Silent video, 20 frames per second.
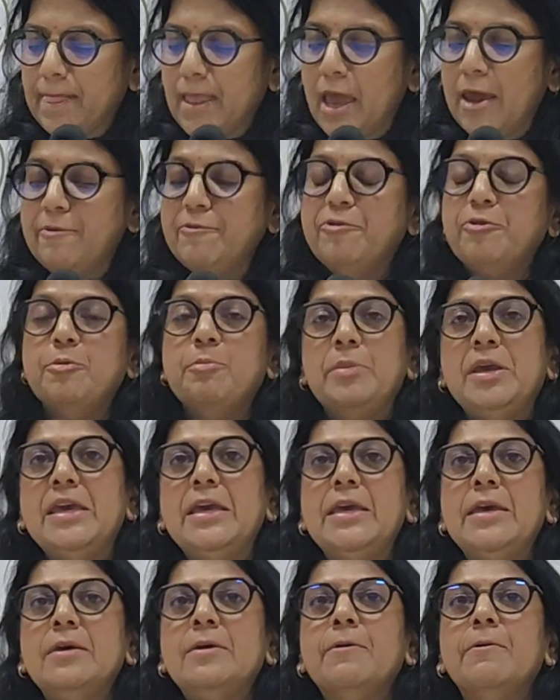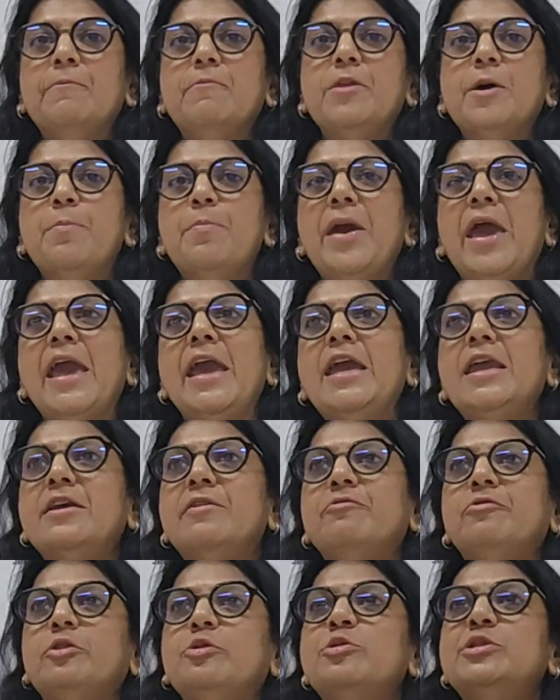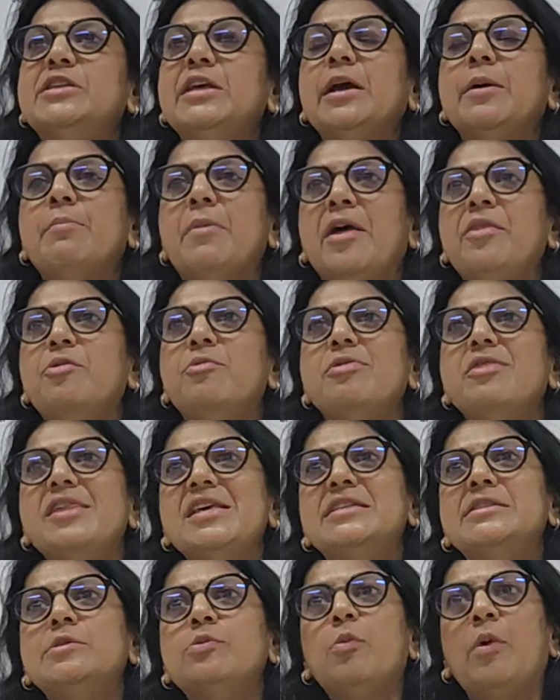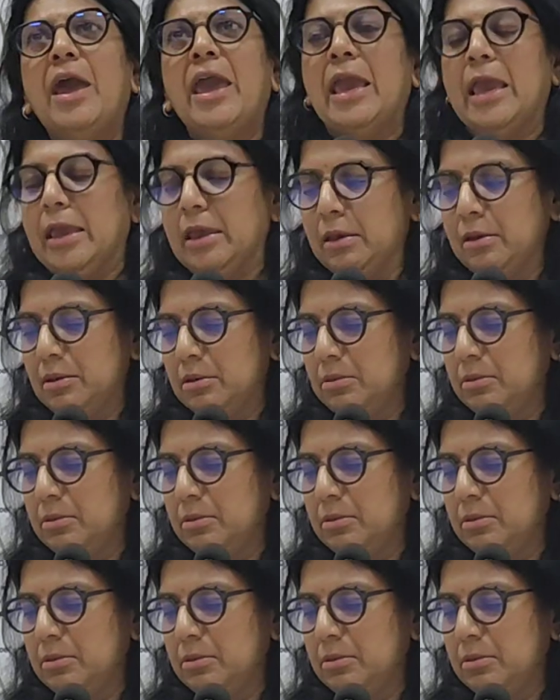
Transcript: And for me, the pain of losing a mother this way